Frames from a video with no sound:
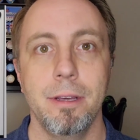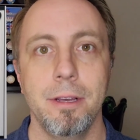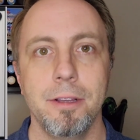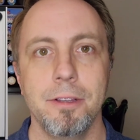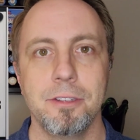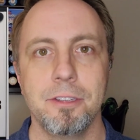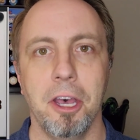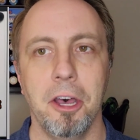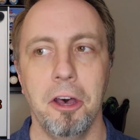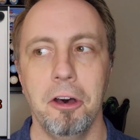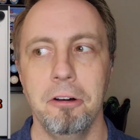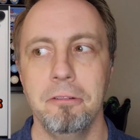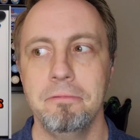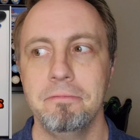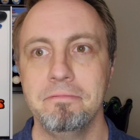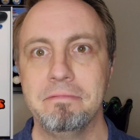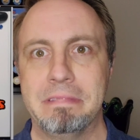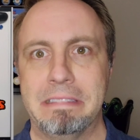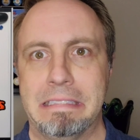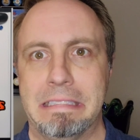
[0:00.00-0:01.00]
so
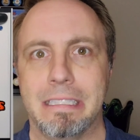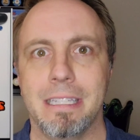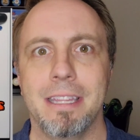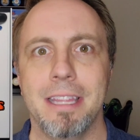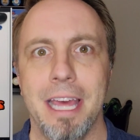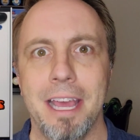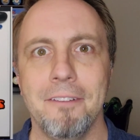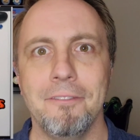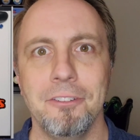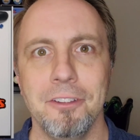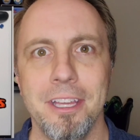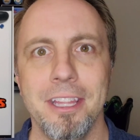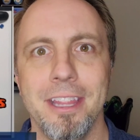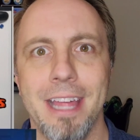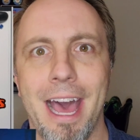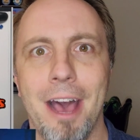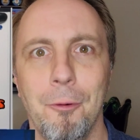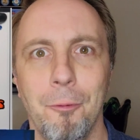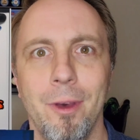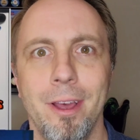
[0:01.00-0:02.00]
thankfully
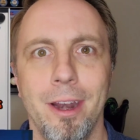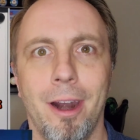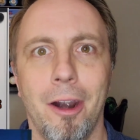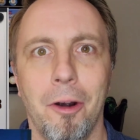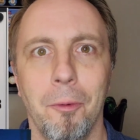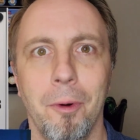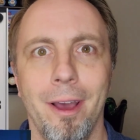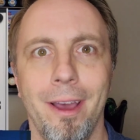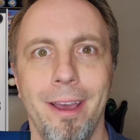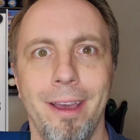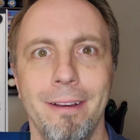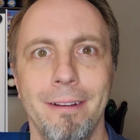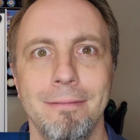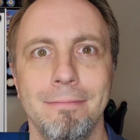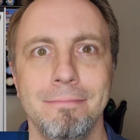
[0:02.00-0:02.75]
that went our way.